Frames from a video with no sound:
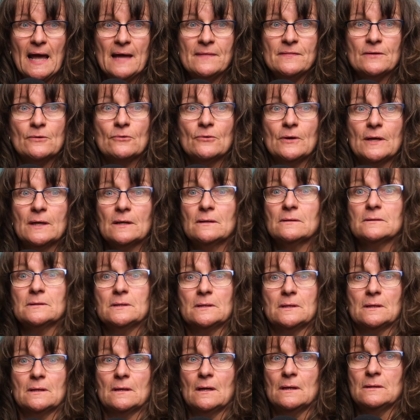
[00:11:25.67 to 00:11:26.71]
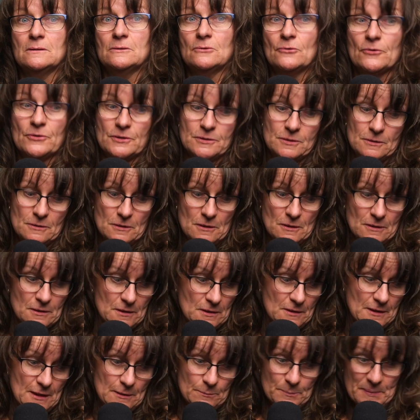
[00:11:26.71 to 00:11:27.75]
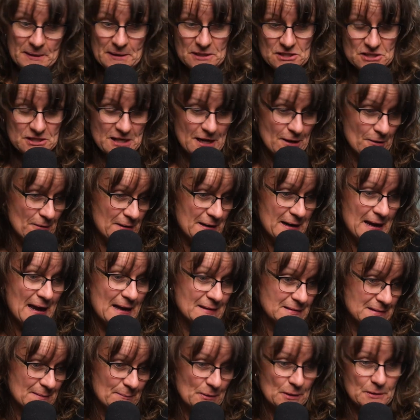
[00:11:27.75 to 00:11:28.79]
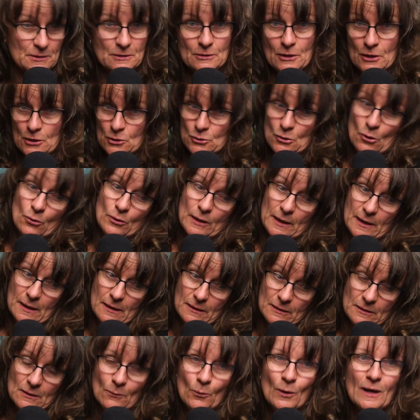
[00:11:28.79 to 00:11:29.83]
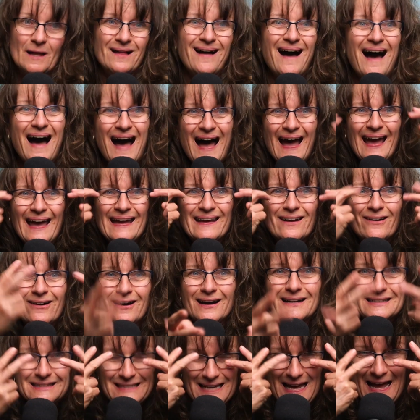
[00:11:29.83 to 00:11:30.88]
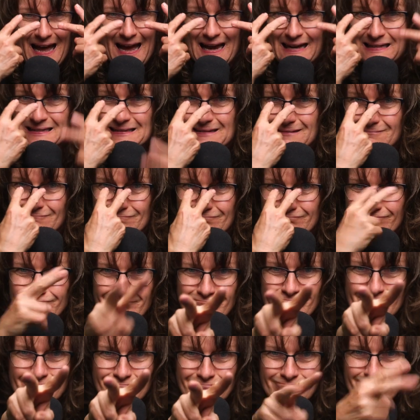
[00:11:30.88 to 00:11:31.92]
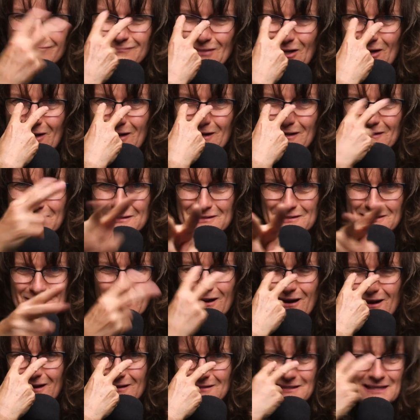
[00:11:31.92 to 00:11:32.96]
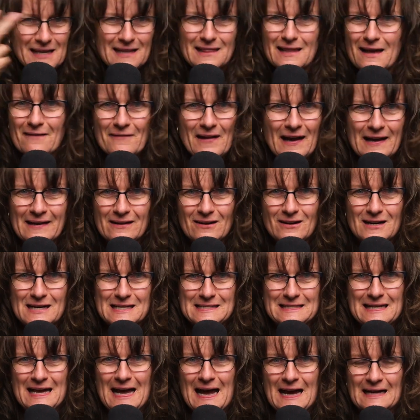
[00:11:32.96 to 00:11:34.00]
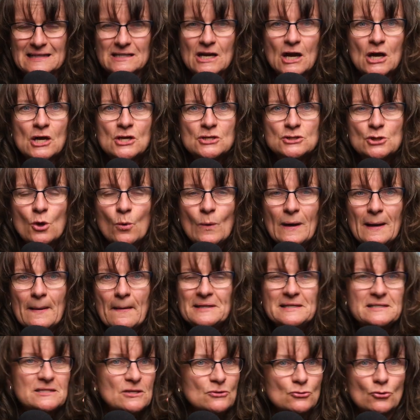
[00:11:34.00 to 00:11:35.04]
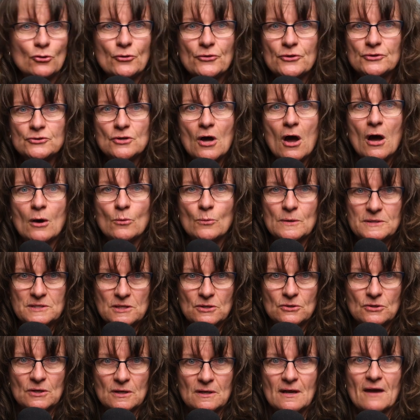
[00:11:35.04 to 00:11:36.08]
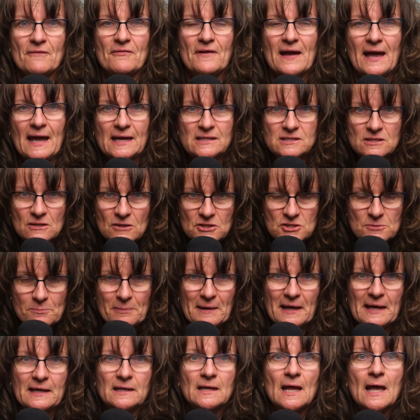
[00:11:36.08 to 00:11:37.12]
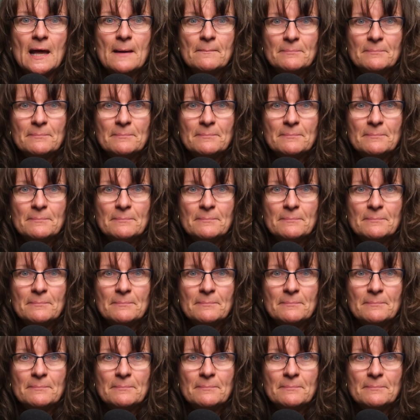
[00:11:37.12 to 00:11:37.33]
and they're going, okay, got to ignore the dog. And they'd be staring at them and, oh, I got to, well, eye contact. Dogs, they love eye contact. So please ignore the dog wasn't good enough. I had to explain.